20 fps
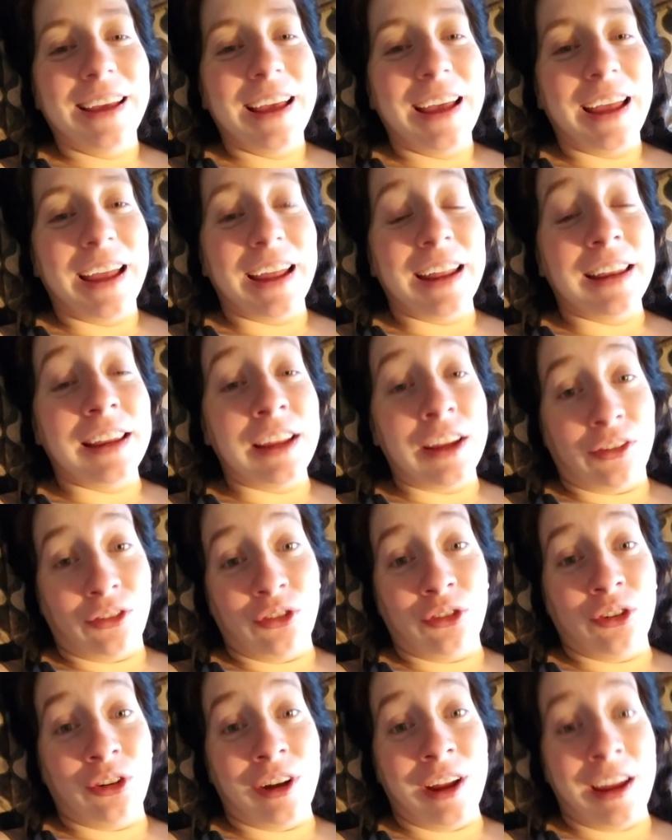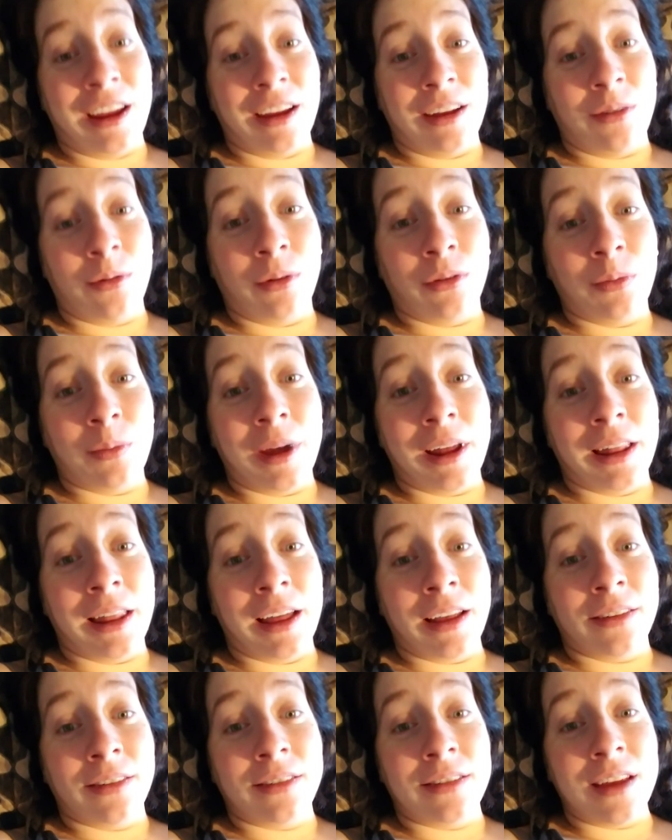And yesterday was my
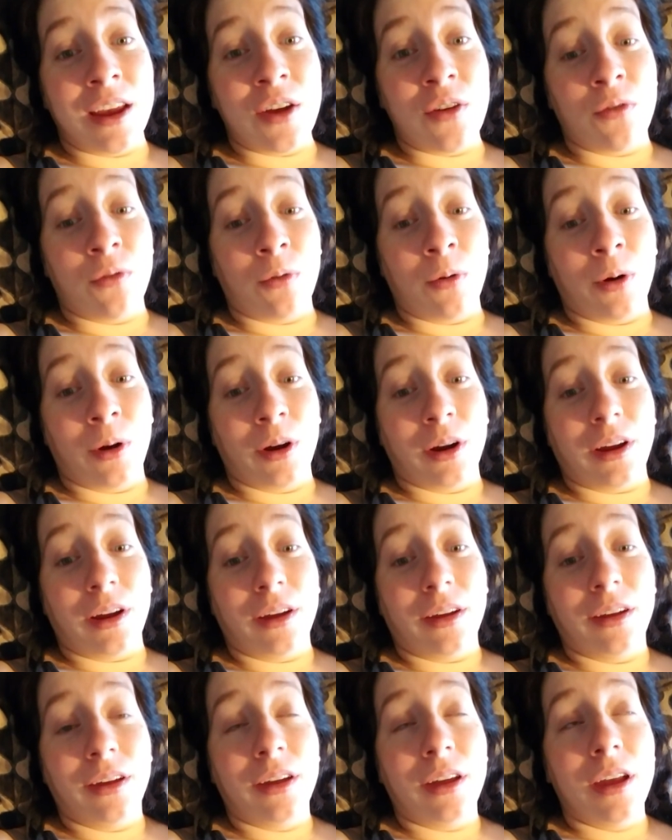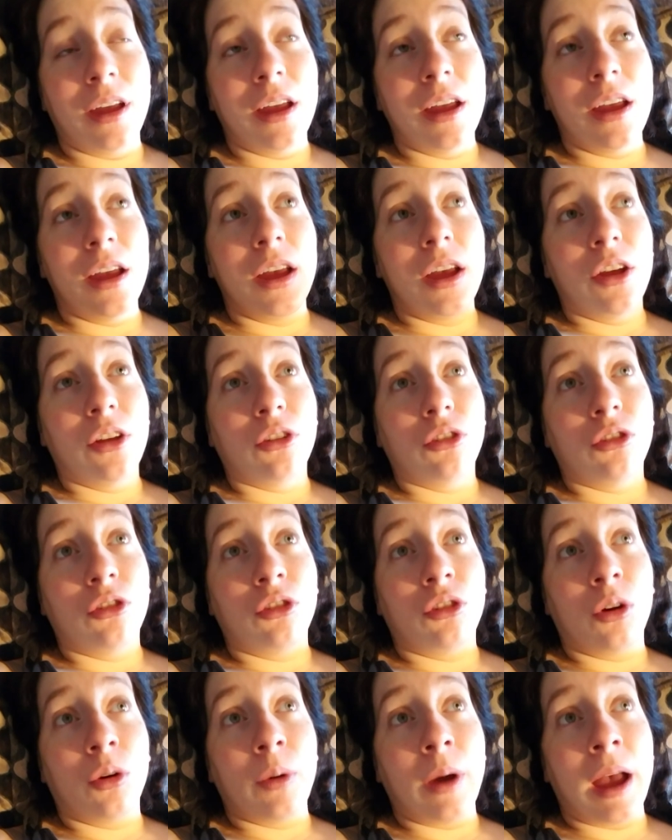last day of work.
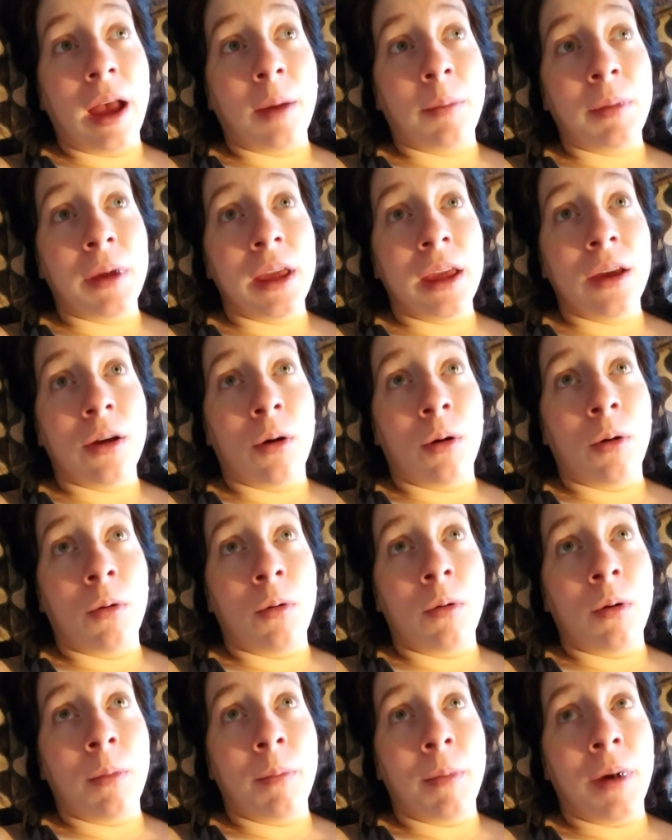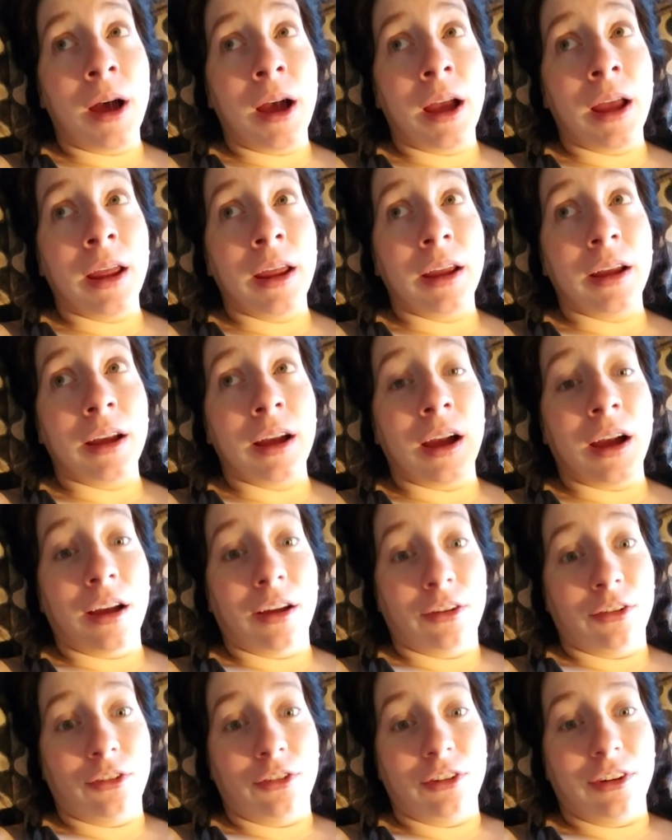So happy. Oh my
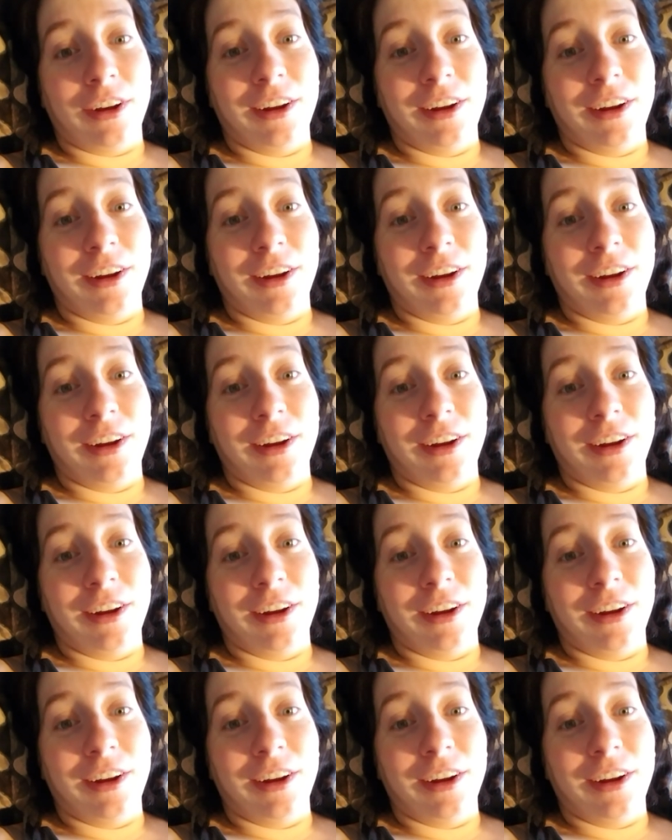gosh.